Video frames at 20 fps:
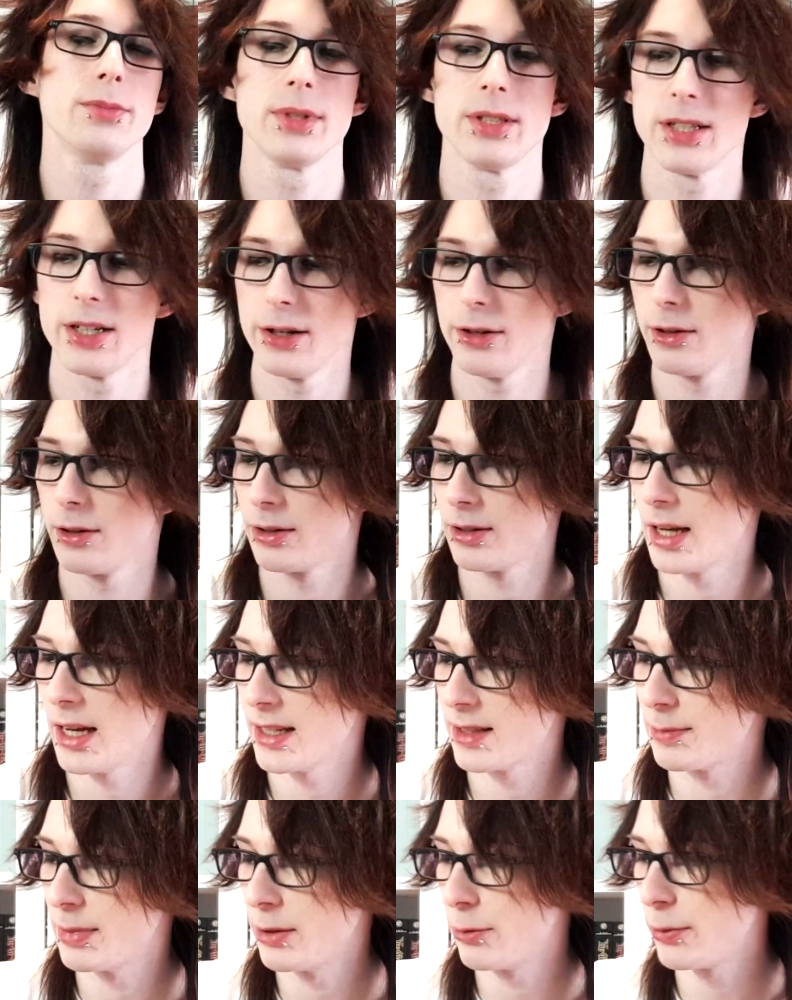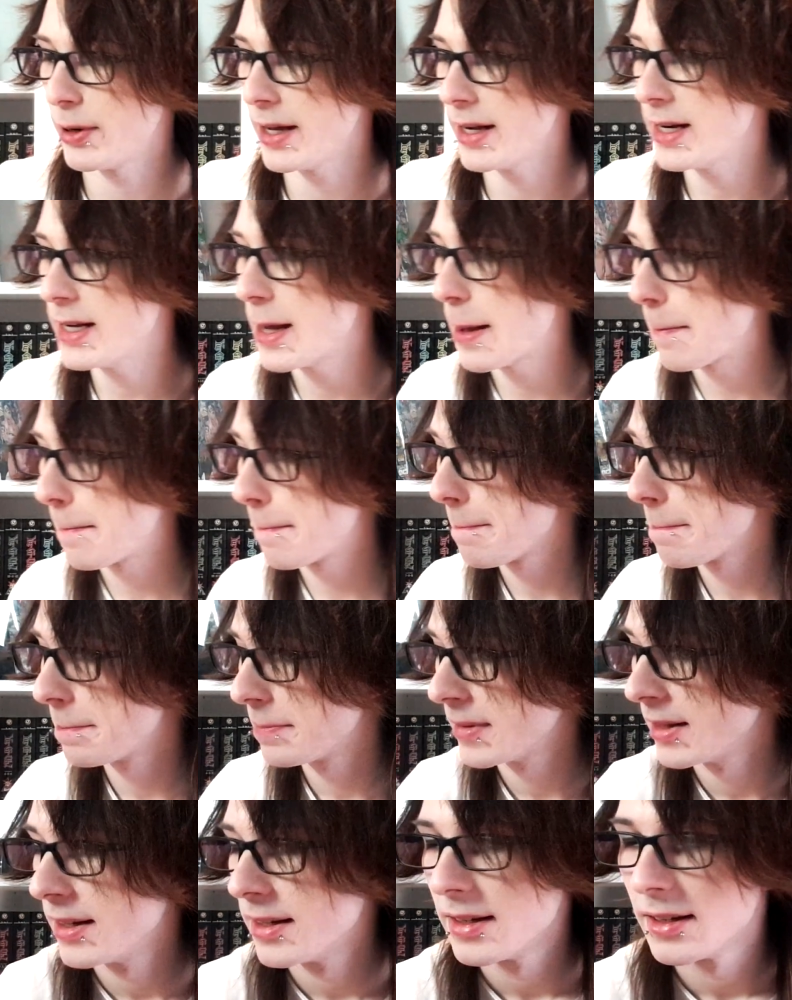material has been read.
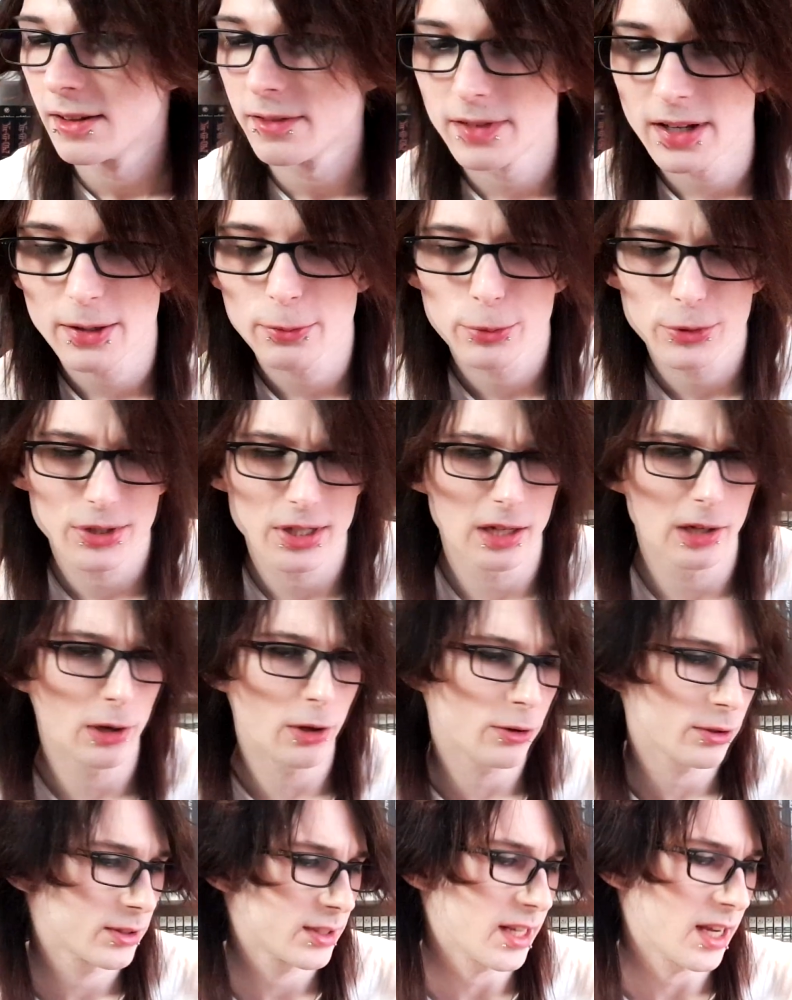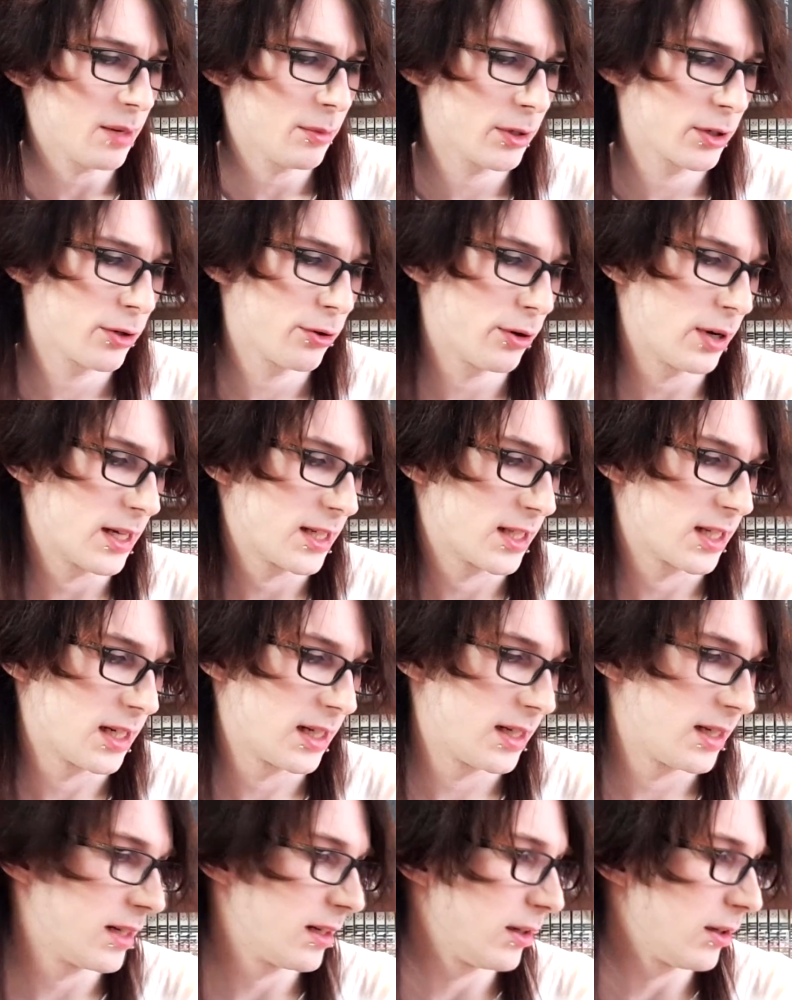That was a long time ago
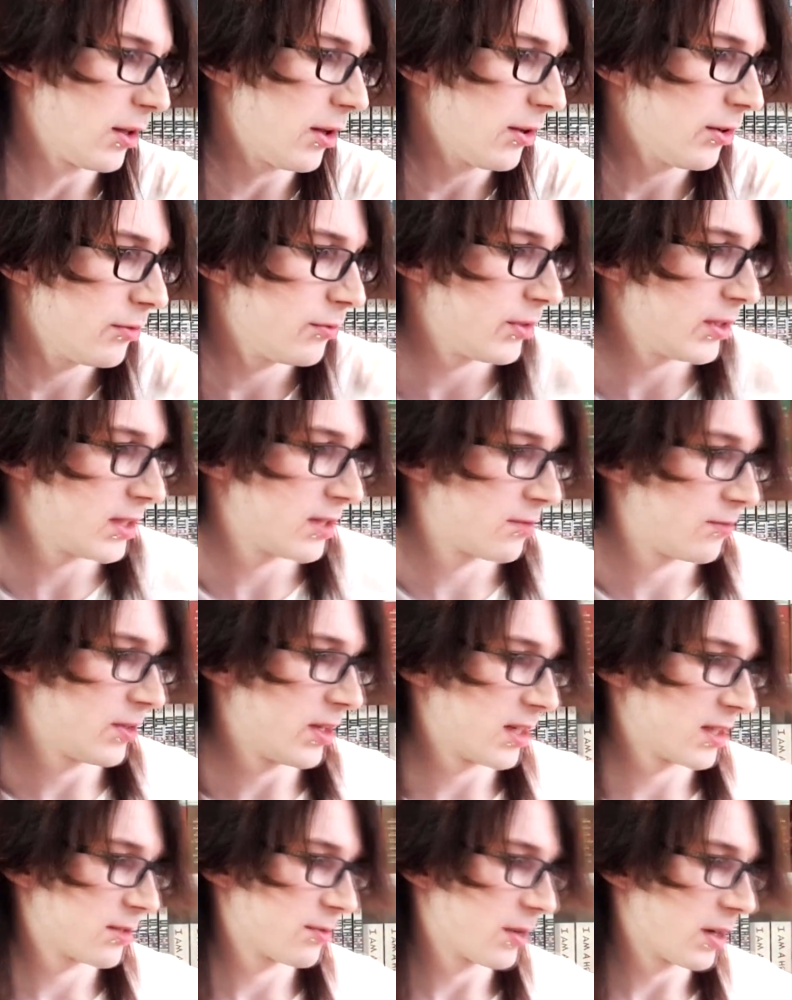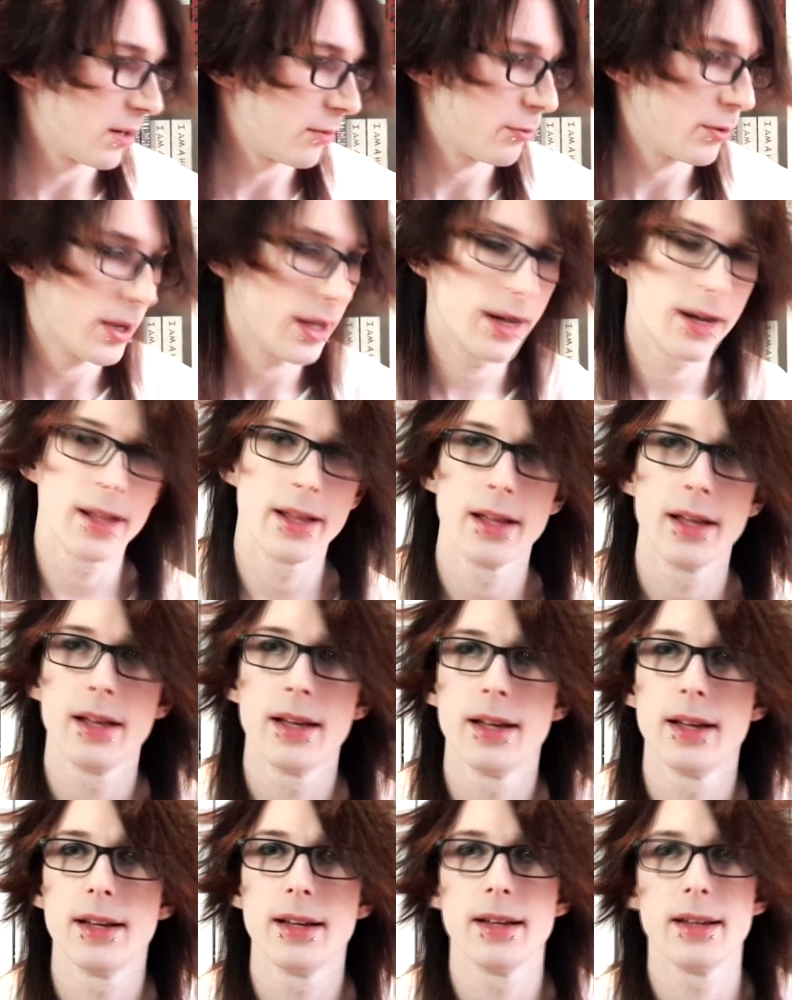actually. A lot of these things that I've read
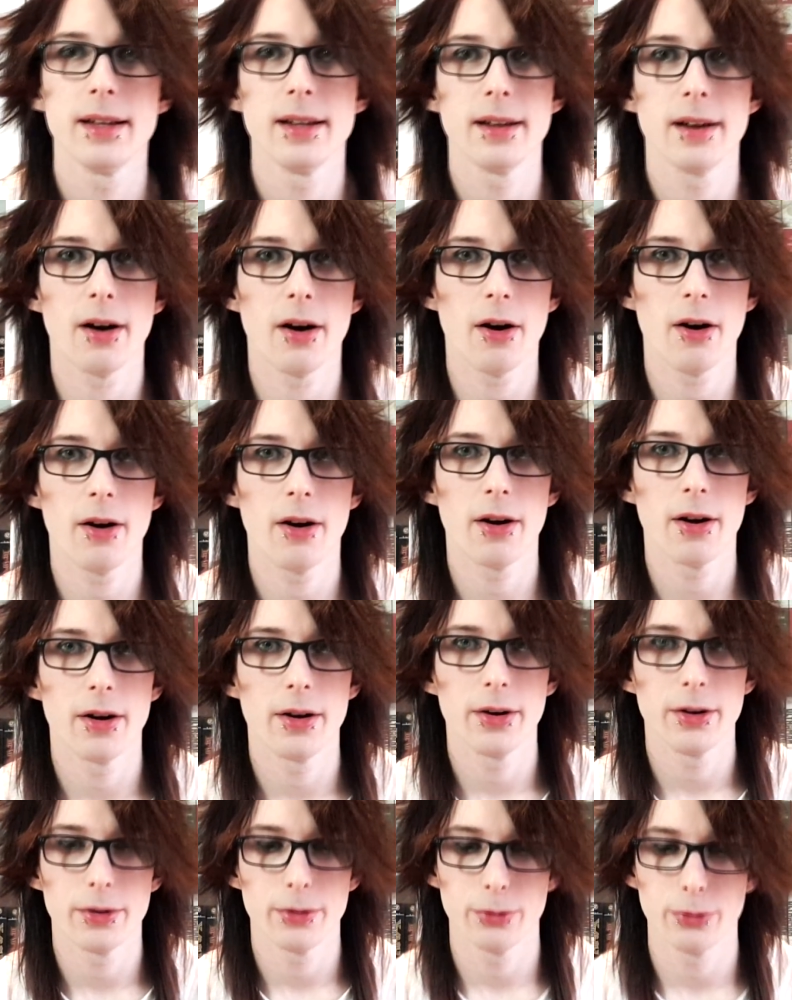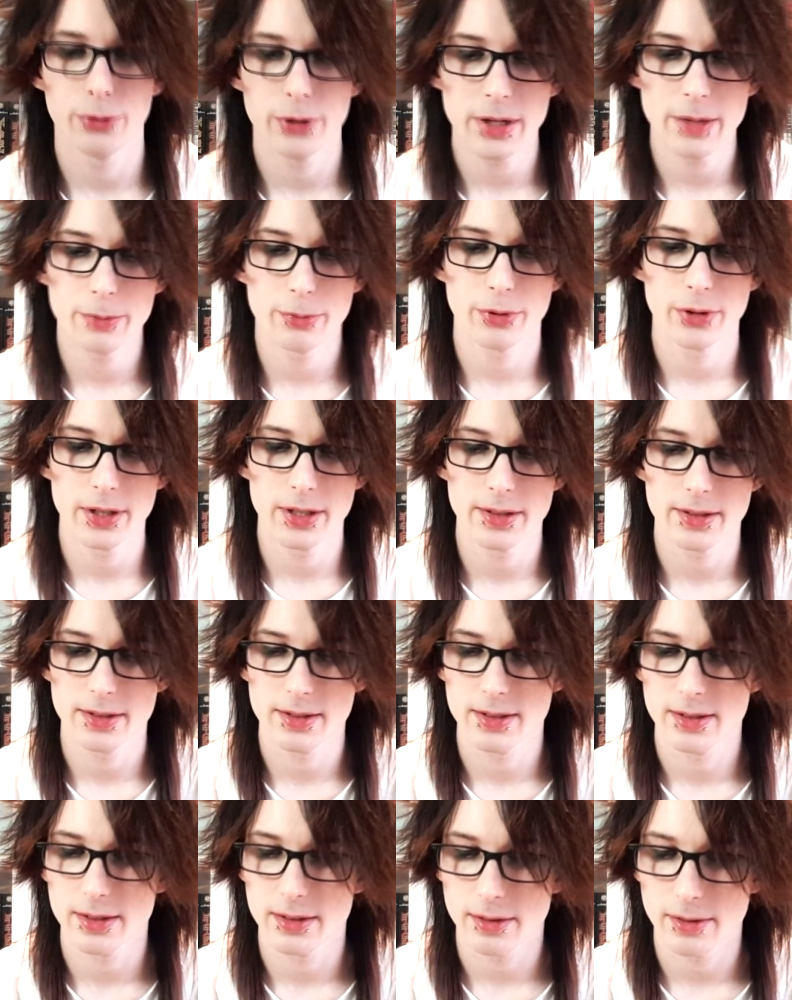are
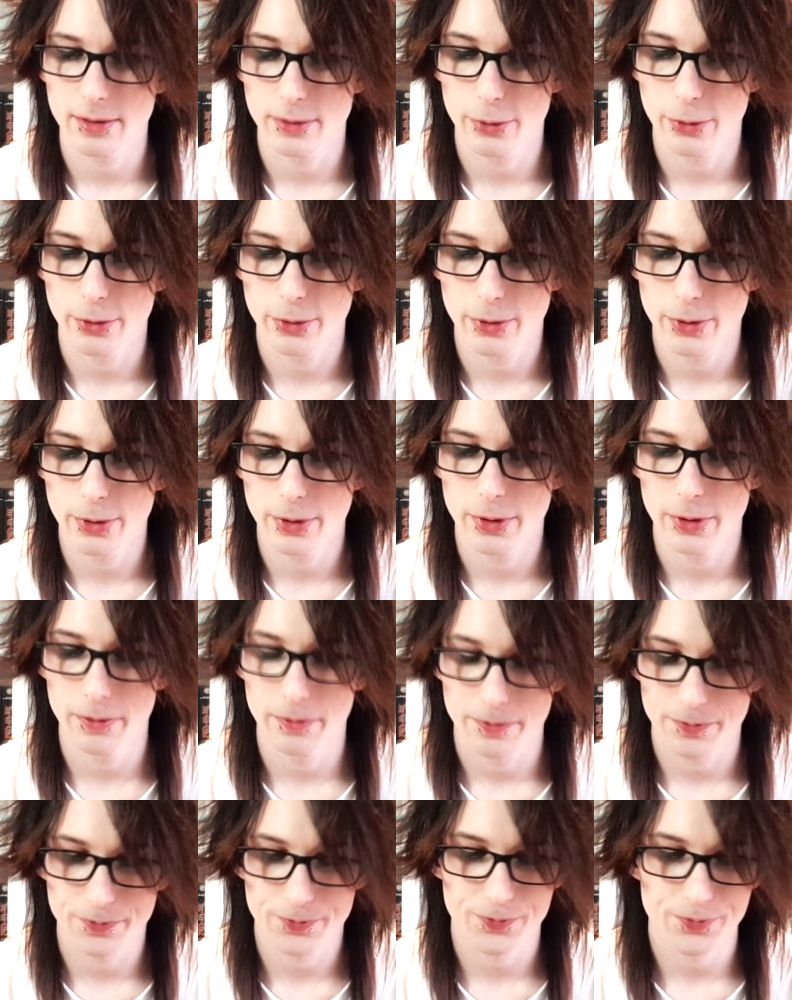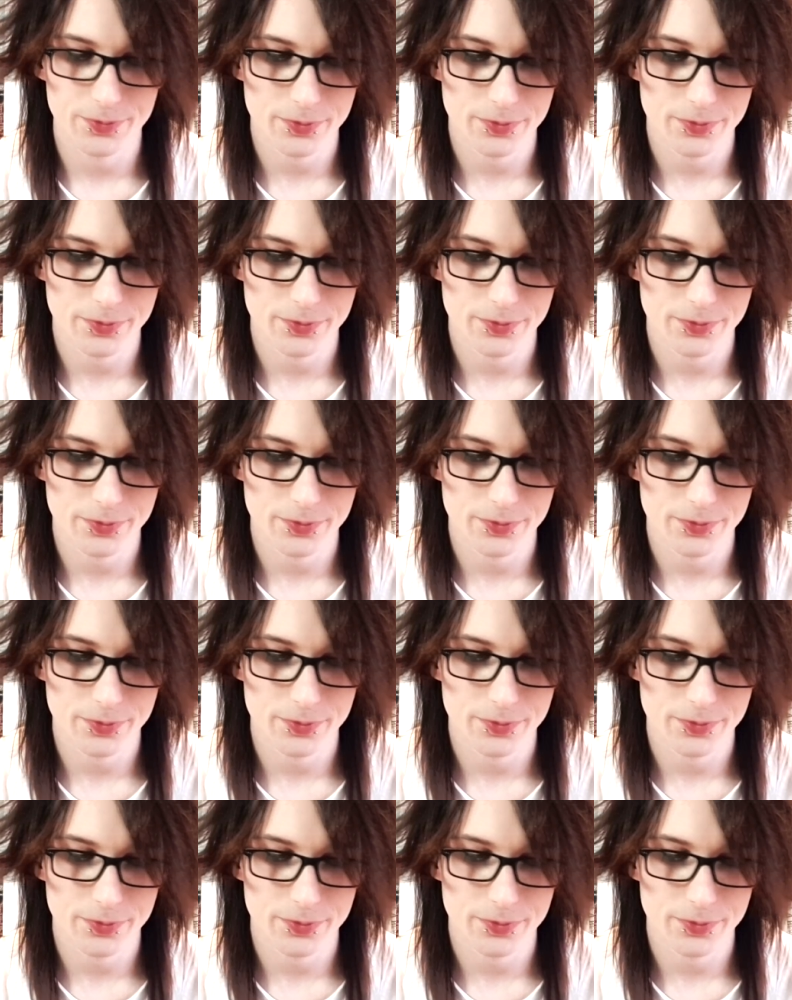reprints or